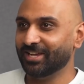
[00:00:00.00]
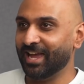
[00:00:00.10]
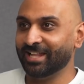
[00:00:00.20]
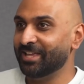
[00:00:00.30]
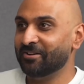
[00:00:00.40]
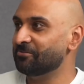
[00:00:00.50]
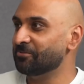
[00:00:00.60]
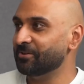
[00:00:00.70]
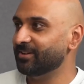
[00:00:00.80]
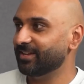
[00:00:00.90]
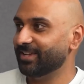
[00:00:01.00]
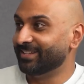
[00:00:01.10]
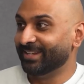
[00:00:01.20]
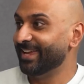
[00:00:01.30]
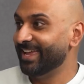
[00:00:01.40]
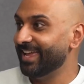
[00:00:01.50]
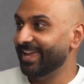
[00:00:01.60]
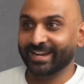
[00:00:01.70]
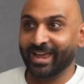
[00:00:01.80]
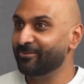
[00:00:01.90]
And therefore,
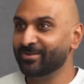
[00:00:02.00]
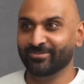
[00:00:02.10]
can we